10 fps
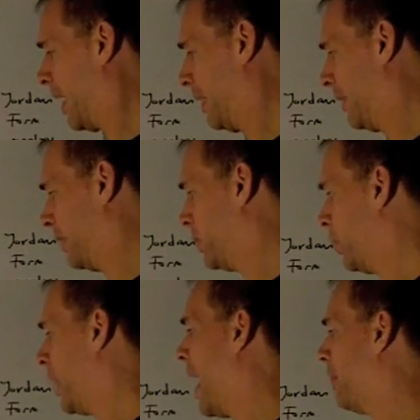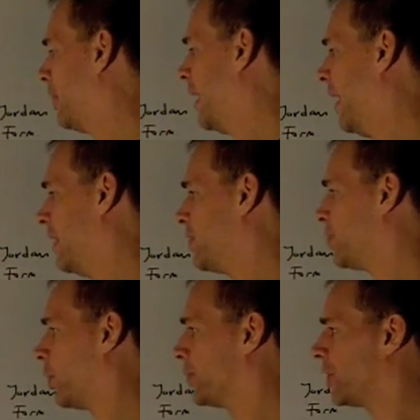anything too complicated,
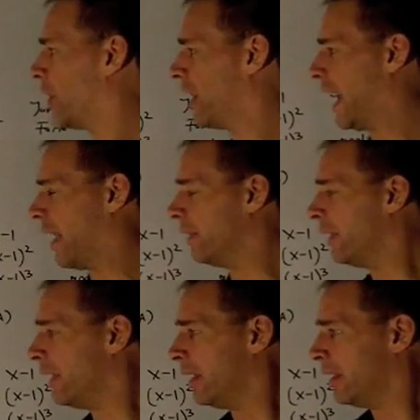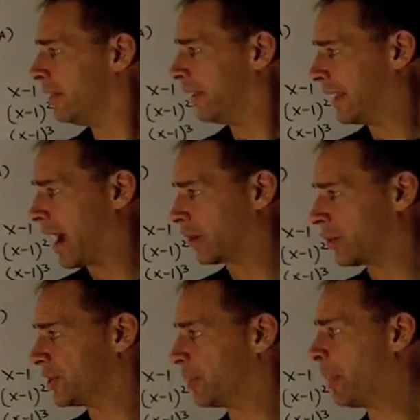so it'll turn out the
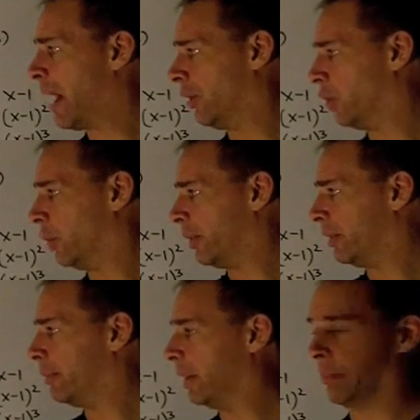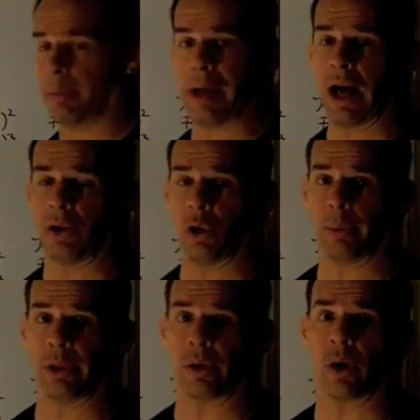characteristic polynomial and the minimal
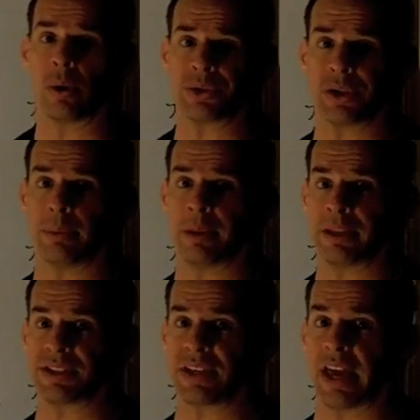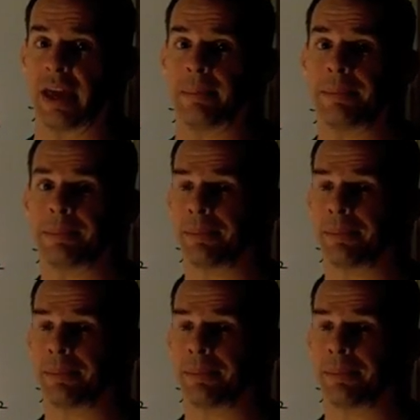polynomial are always going to be the same.